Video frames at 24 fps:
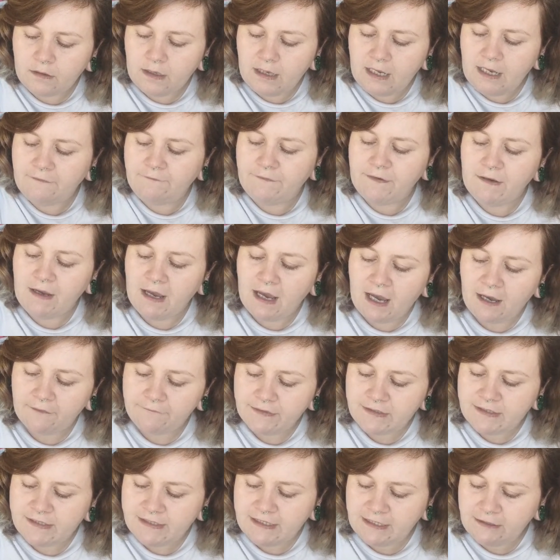if you
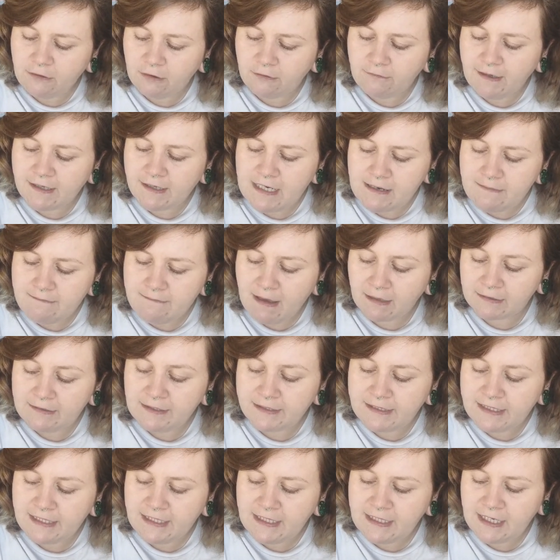haven't seen it already,
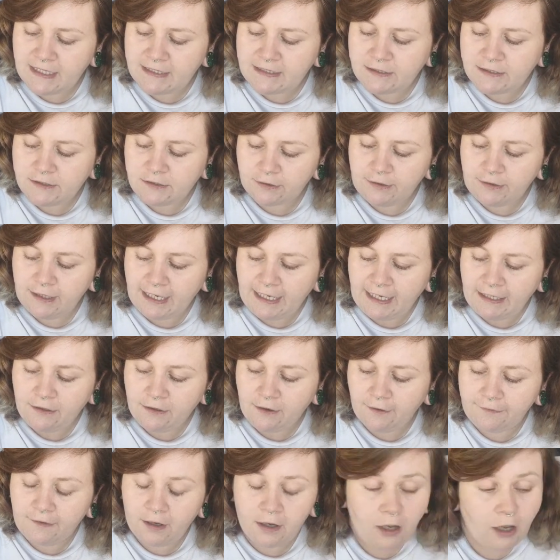Melody has done
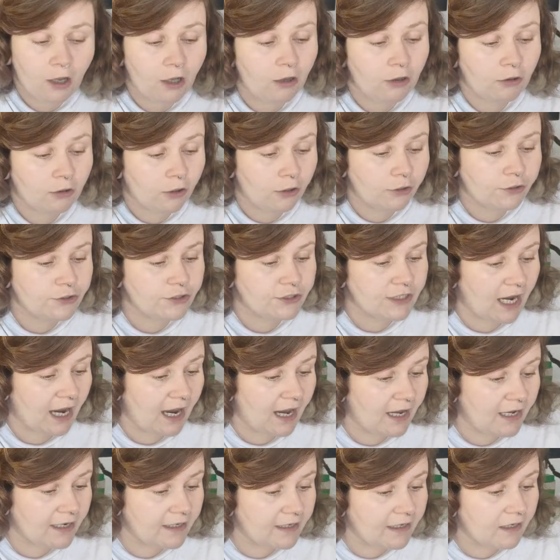another Lush
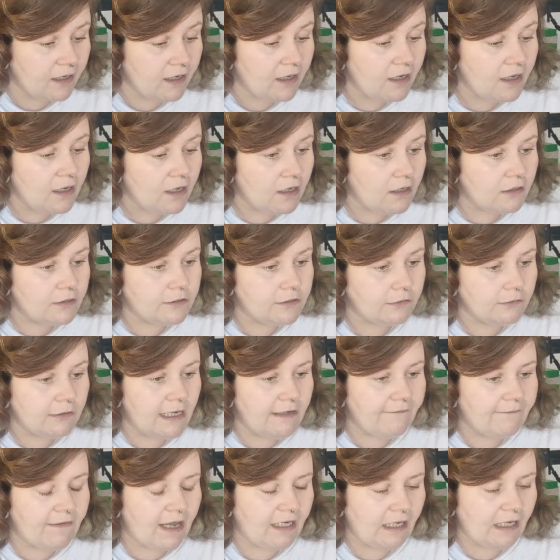tag. So
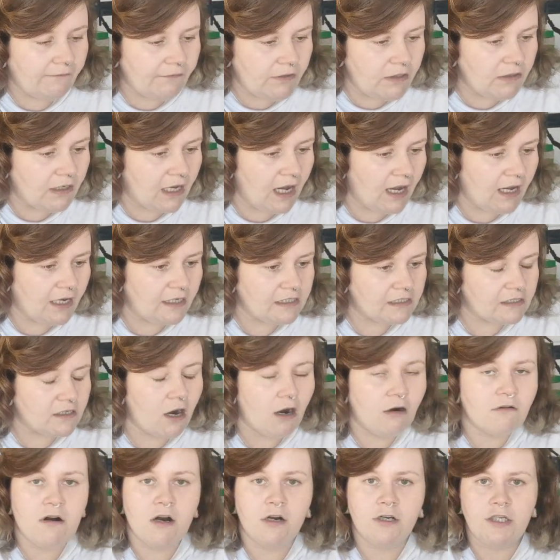if any of you guys
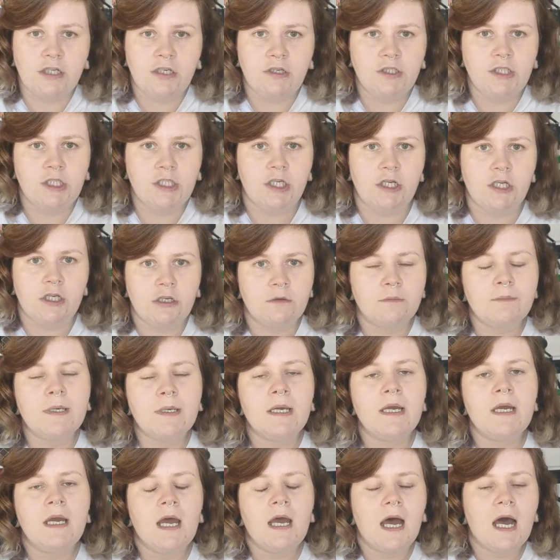are on YouTube,
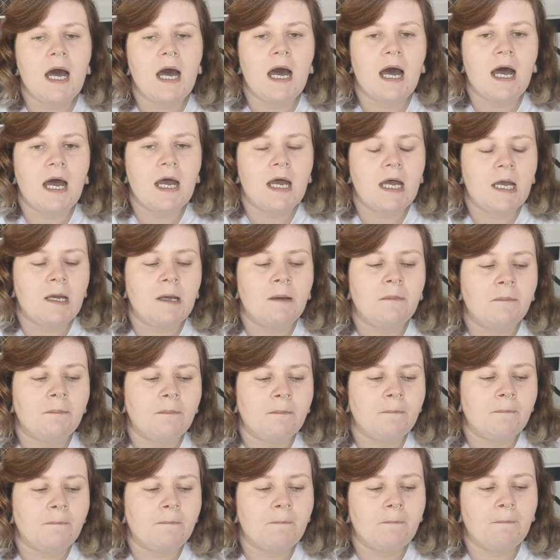
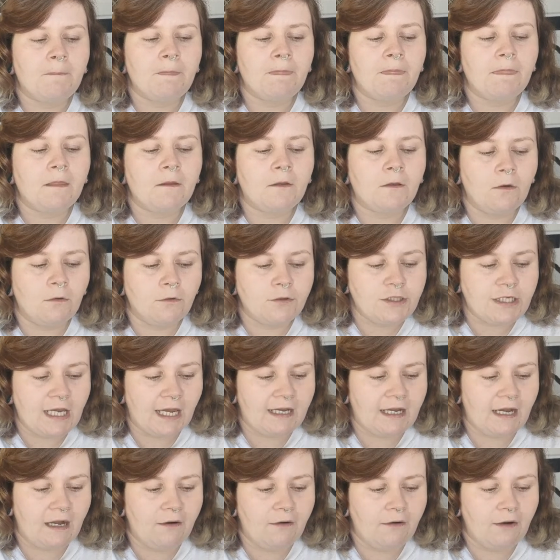go
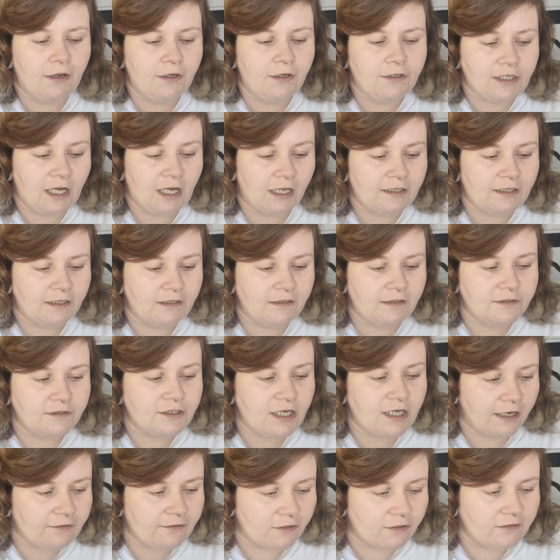check out her
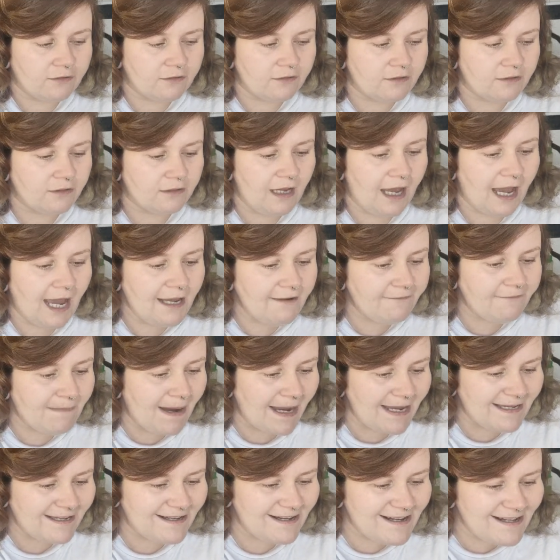channel. Hi,
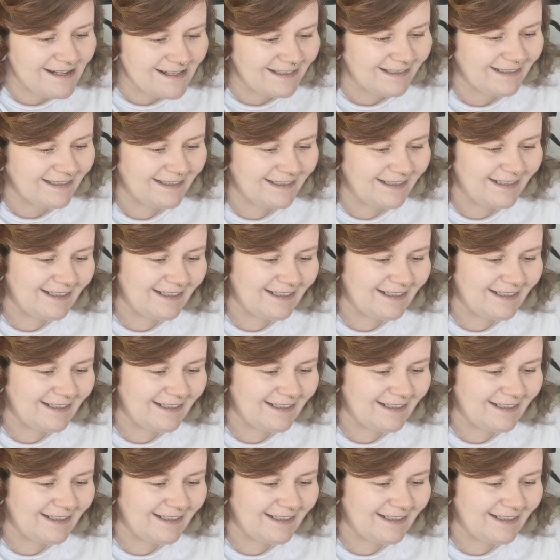Michael.